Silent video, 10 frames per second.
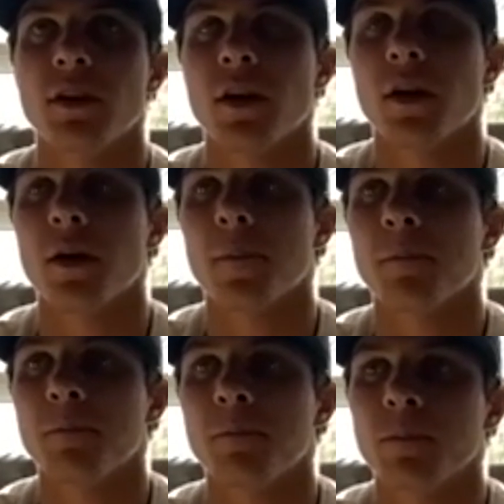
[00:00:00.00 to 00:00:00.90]

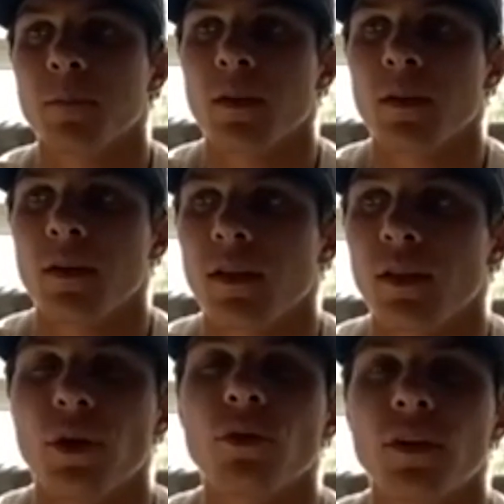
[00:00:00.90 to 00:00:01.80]
Um
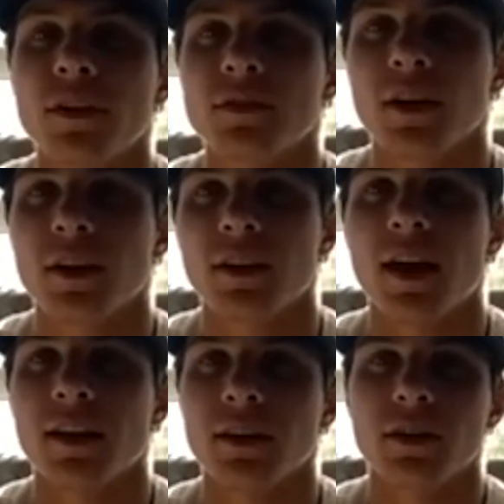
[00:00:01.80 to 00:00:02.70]
Little things like
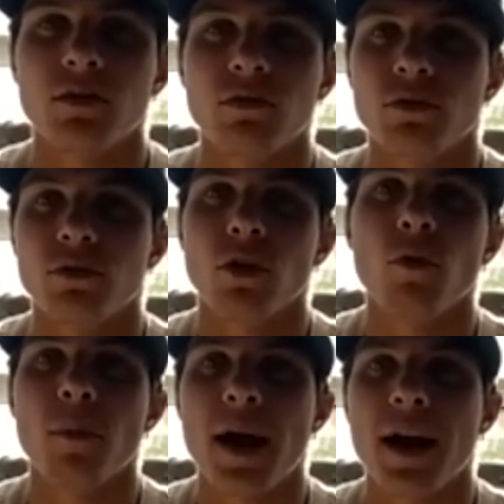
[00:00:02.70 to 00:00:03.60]
that that you, you go
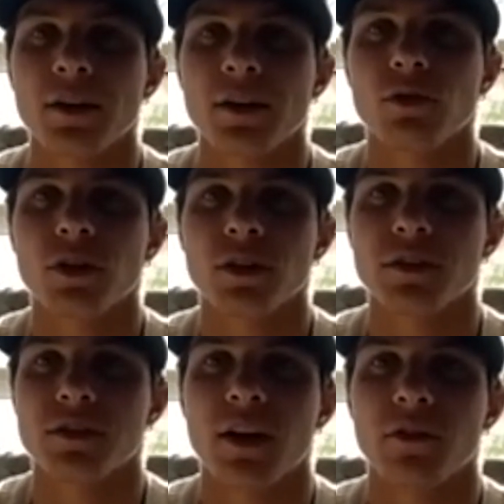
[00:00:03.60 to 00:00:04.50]
back and you look at the
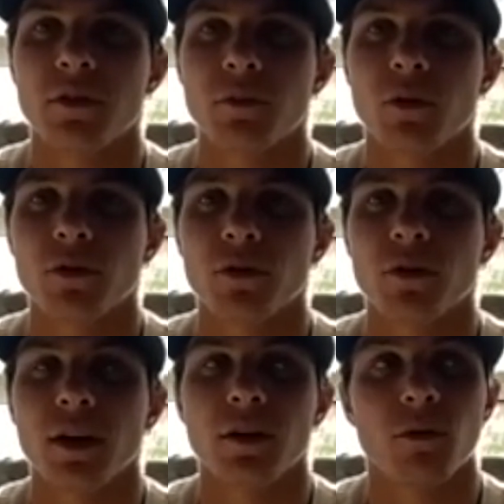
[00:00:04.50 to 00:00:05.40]
scouting report and you're
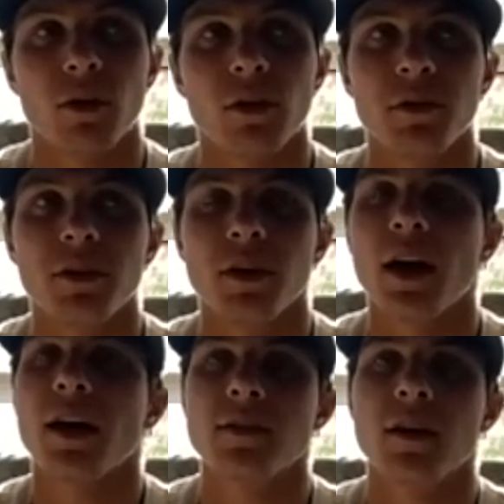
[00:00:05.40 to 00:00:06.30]
like, well, I mean, it
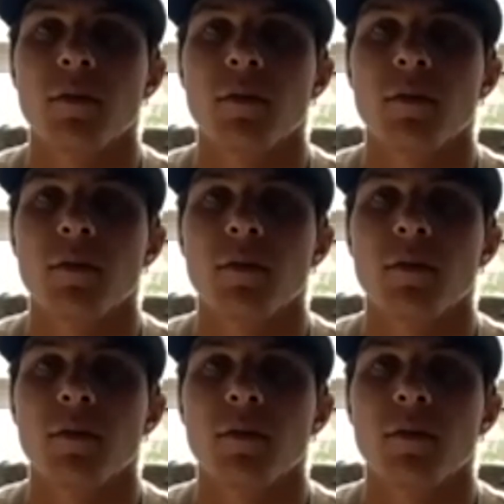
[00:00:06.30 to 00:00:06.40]
adds up.